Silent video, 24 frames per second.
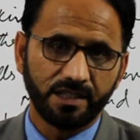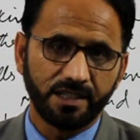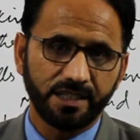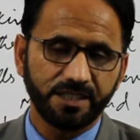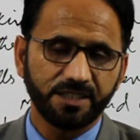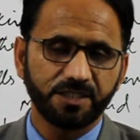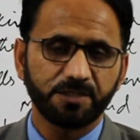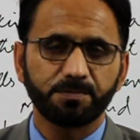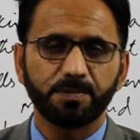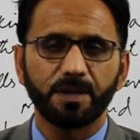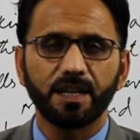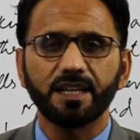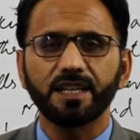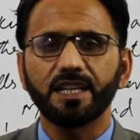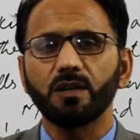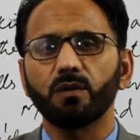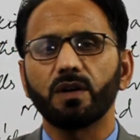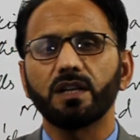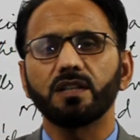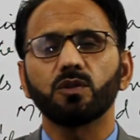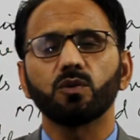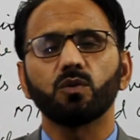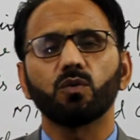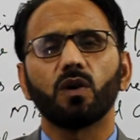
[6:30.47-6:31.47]
Especially
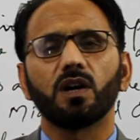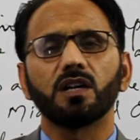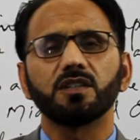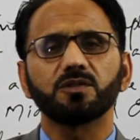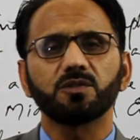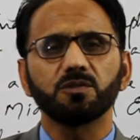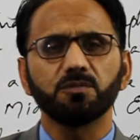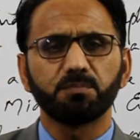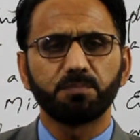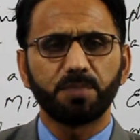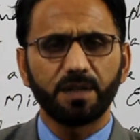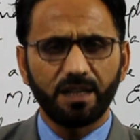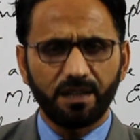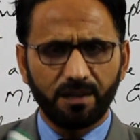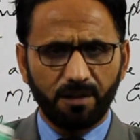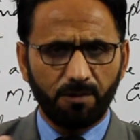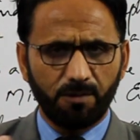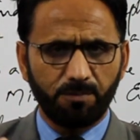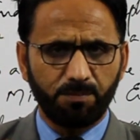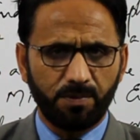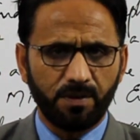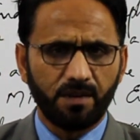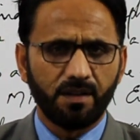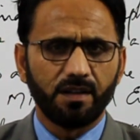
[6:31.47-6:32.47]
when you want to build
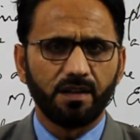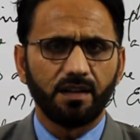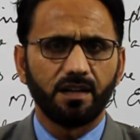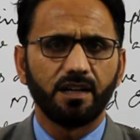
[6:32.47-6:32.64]
up